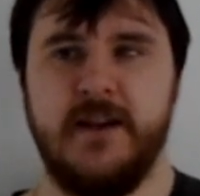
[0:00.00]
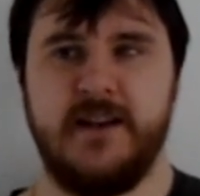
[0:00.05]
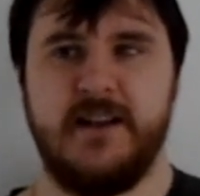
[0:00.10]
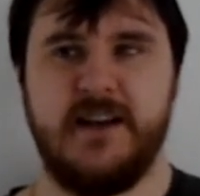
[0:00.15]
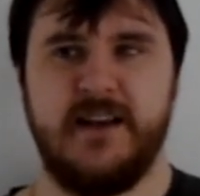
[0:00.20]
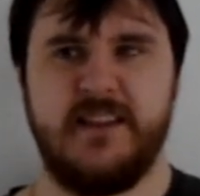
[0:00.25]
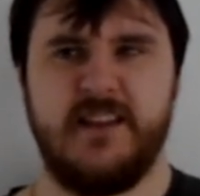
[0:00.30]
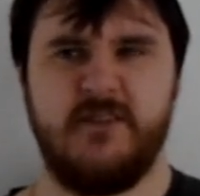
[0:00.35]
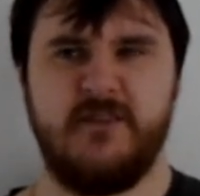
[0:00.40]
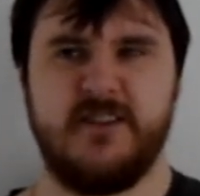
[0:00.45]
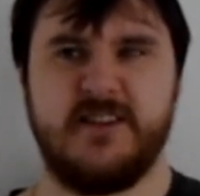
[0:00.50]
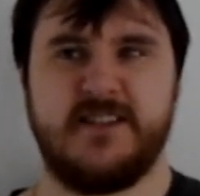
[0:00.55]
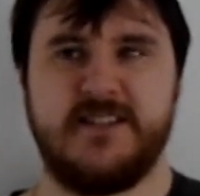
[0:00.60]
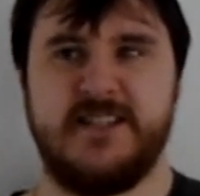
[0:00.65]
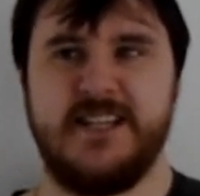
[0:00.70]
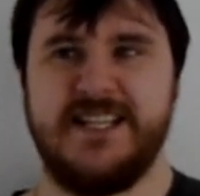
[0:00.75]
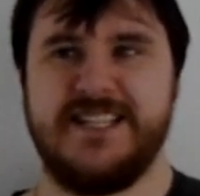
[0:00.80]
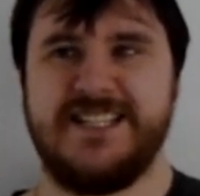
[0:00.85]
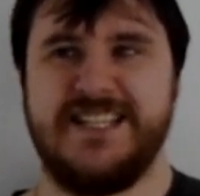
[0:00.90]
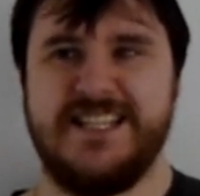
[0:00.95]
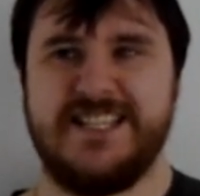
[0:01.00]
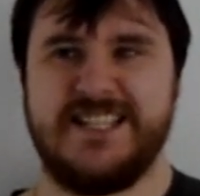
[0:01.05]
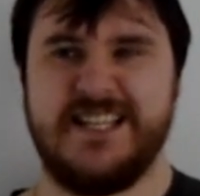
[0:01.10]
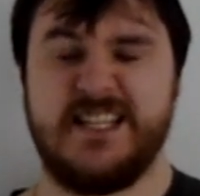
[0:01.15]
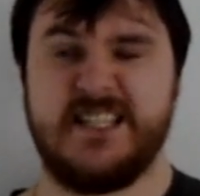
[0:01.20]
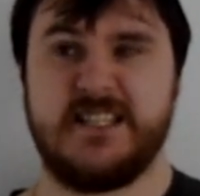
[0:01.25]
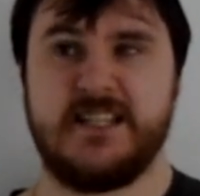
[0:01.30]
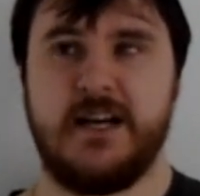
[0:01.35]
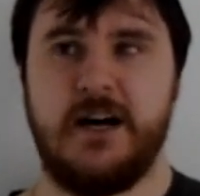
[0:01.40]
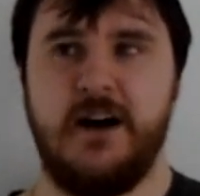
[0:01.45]
Now there are
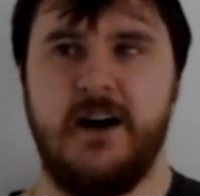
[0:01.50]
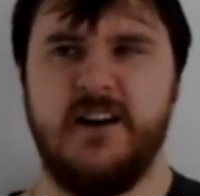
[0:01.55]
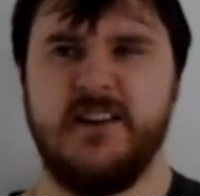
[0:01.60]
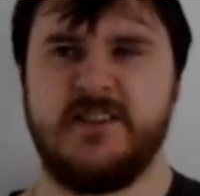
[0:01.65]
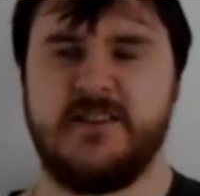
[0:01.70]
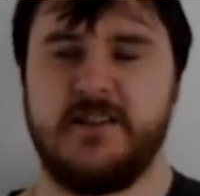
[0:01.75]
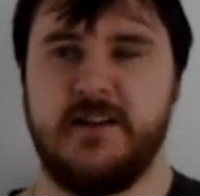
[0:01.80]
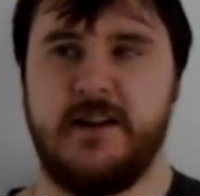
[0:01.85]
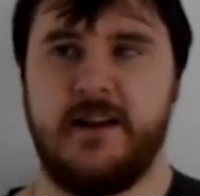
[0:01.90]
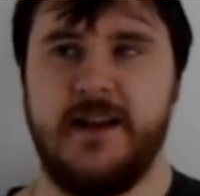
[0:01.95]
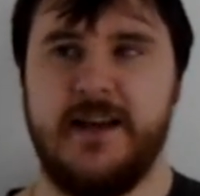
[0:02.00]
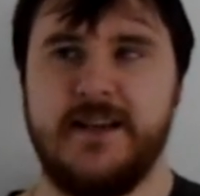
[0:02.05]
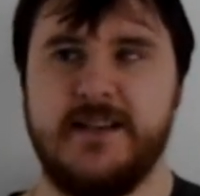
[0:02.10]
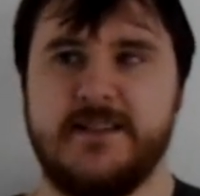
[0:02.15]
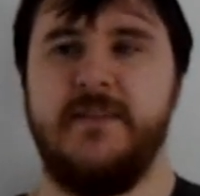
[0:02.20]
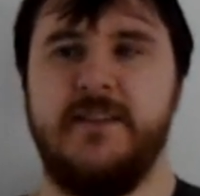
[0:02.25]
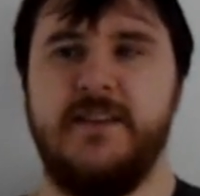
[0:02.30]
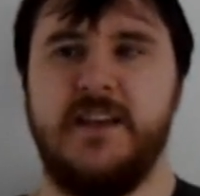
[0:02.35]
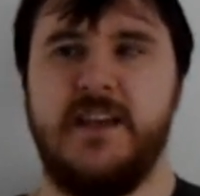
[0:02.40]
66 cards to collect.